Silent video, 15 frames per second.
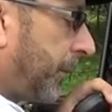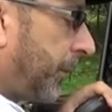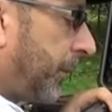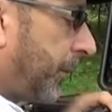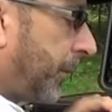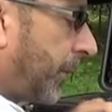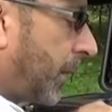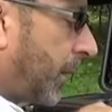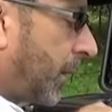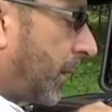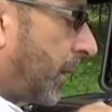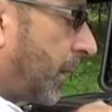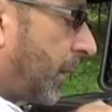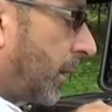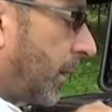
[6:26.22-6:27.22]

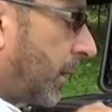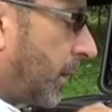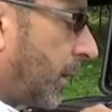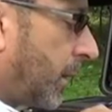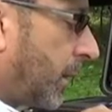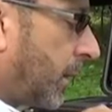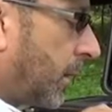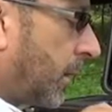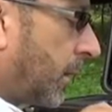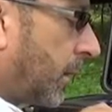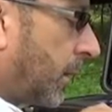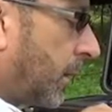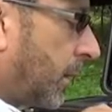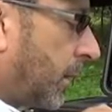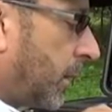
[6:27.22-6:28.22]

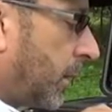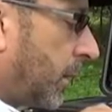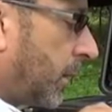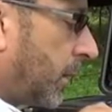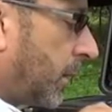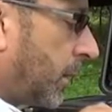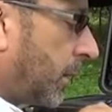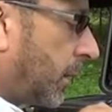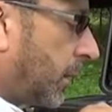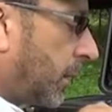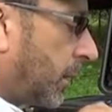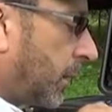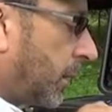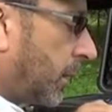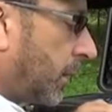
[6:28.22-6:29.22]

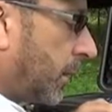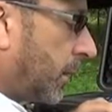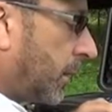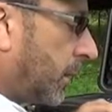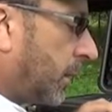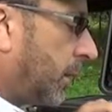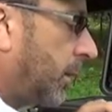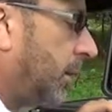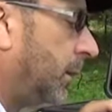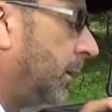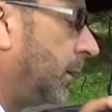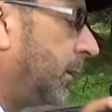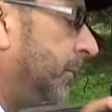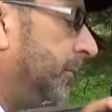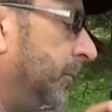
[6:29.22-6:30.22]

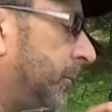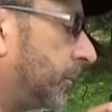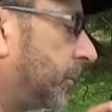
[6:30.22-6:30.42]
[no speech]